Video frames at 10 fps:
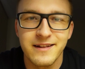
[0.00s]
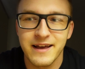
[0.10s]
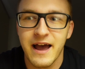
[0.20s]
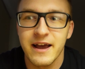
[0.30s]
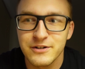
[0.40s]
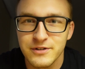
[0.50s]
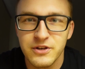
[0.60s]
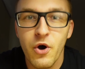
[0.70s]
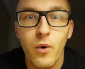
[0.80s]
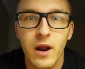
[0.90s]
Like I actually
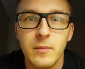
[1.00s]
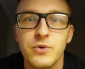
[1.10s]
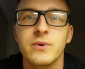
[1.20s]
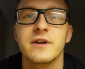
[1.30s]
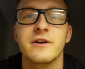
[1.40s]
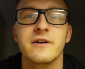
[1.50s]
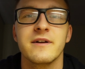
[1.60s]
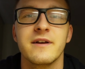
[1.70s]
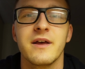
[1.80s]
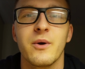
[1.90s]
know what I'm doing here.
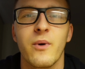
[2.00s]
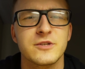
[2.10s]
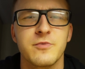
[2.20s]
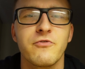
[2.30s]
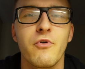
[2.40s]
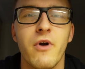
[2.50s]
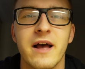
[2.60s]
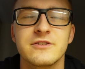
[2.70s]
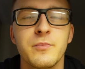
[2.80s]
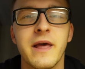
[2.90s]
Whereas before I
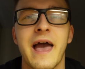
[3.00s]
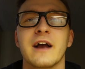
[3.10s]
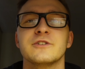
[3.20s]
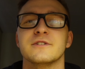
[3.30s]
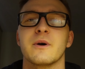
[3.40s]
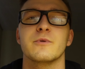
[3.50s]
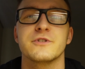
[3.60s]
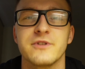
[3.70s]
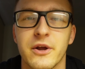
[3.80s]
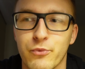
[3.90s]
had so many actions that were just like